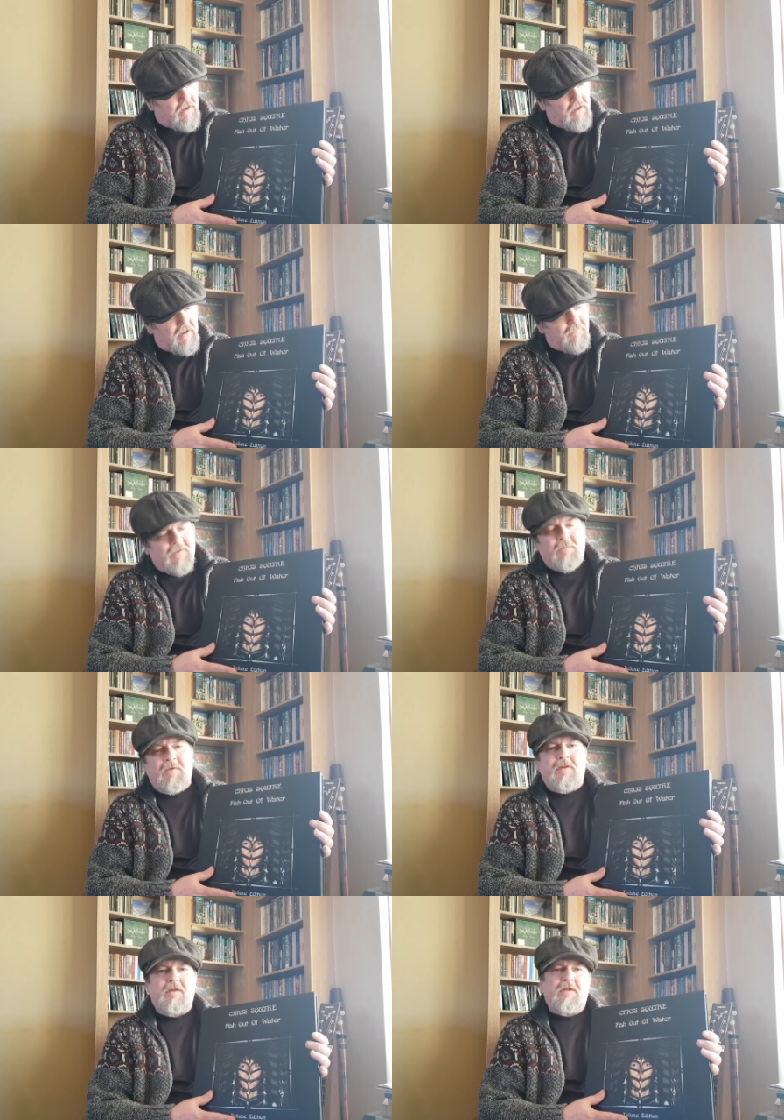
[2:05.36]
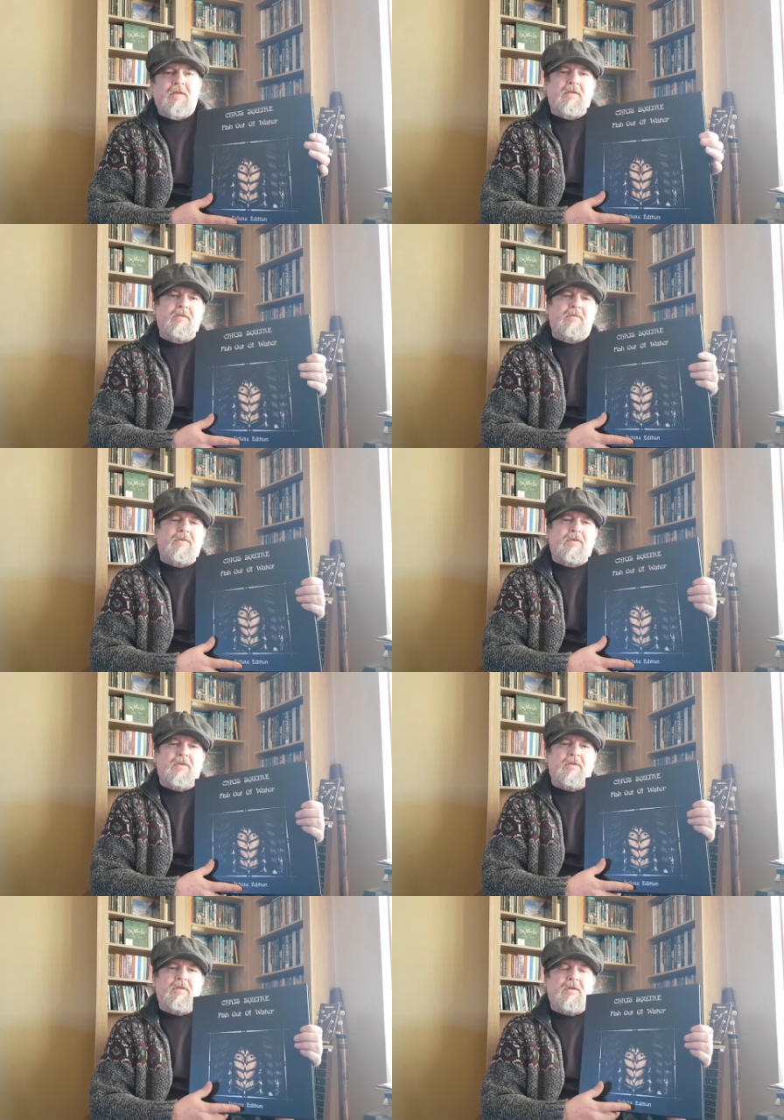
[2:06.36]
like the fact that
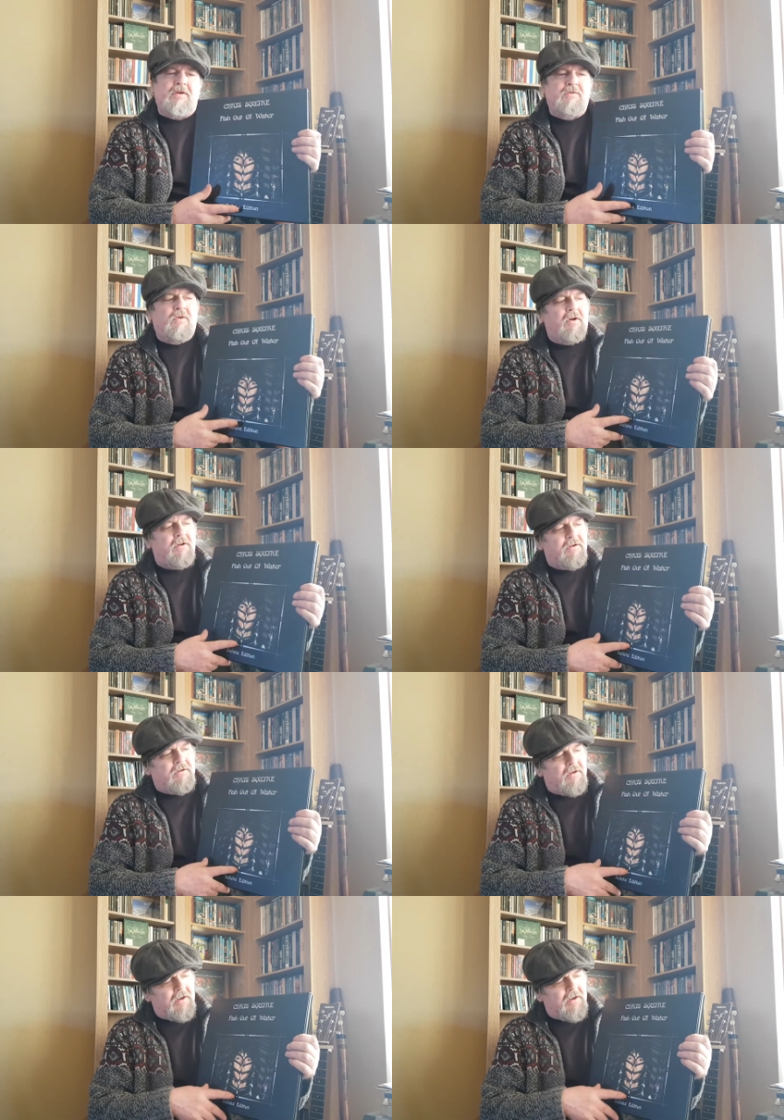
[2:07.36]
Squire done